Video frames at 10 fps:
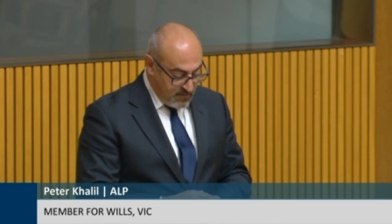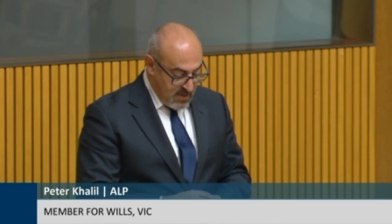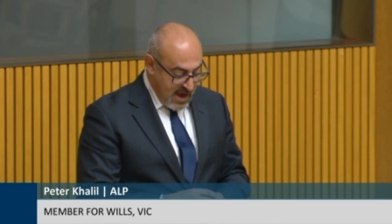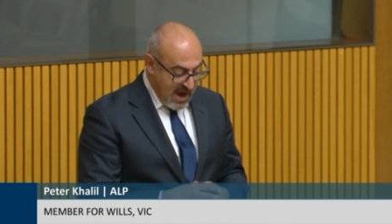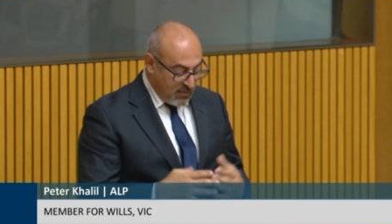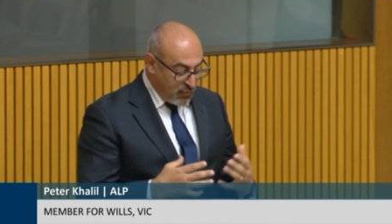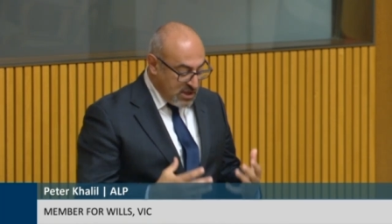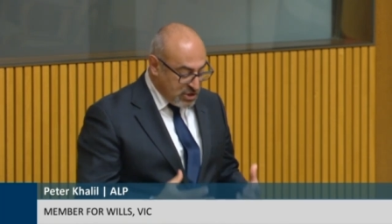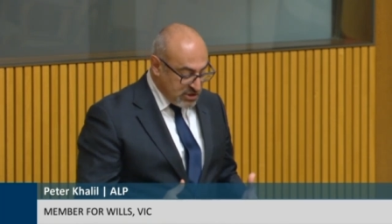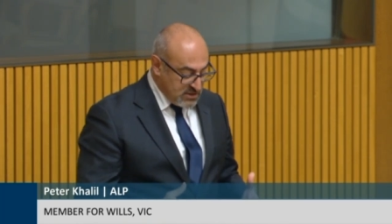Art
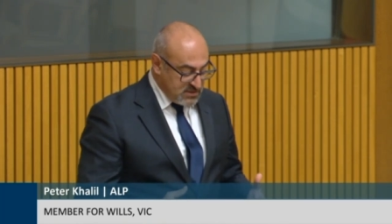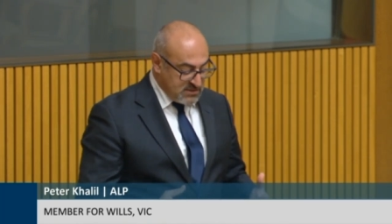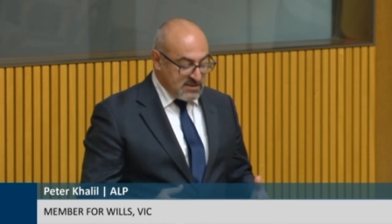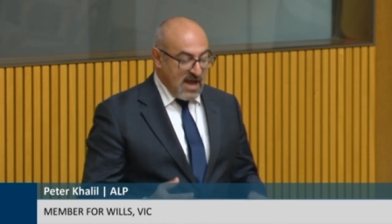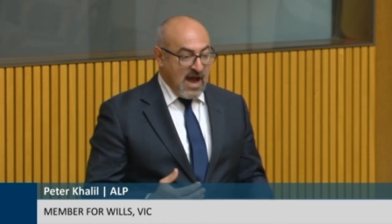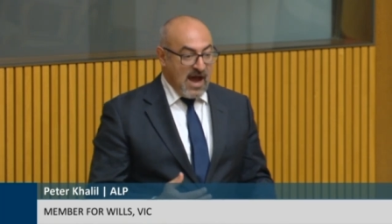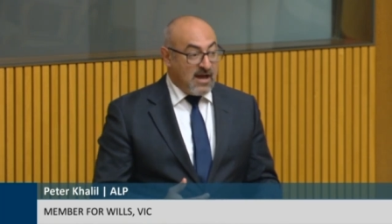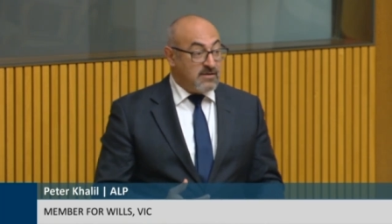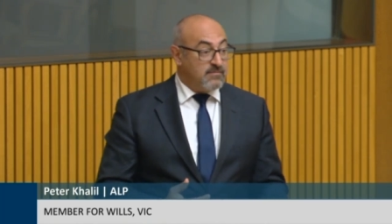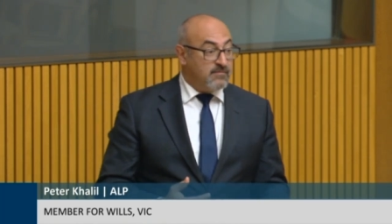reaches the heart,
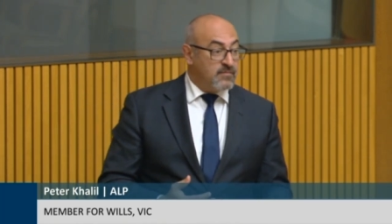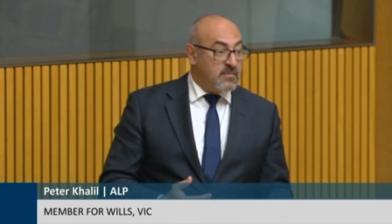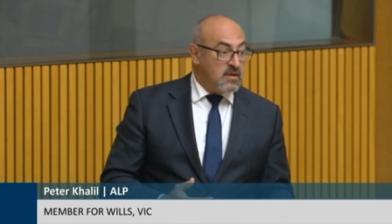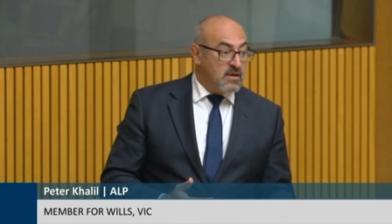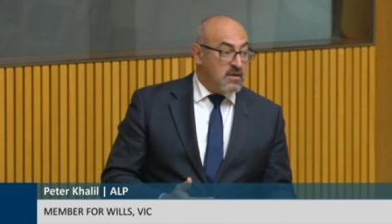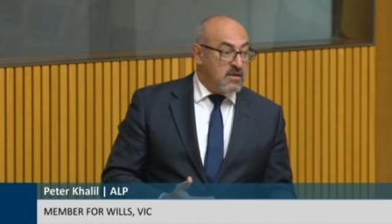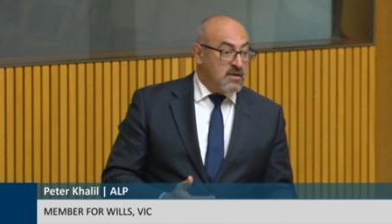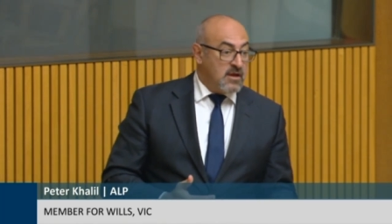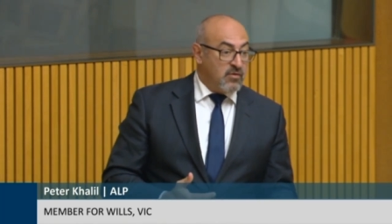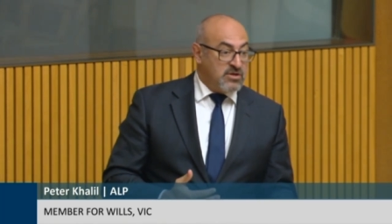
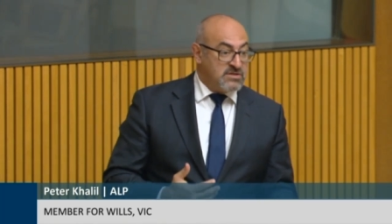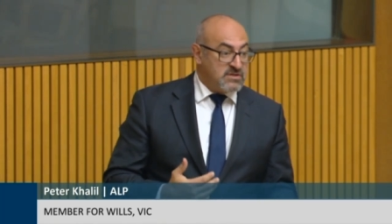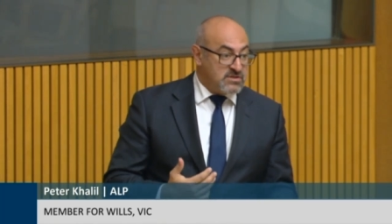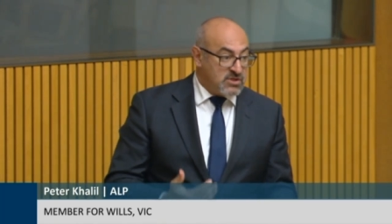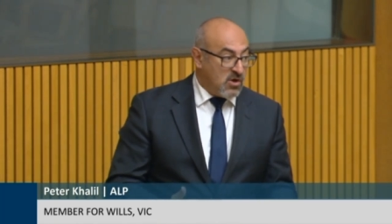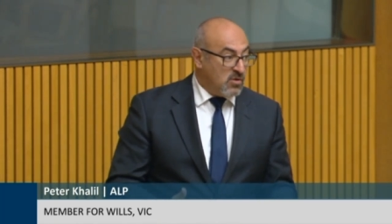it reaches the soul,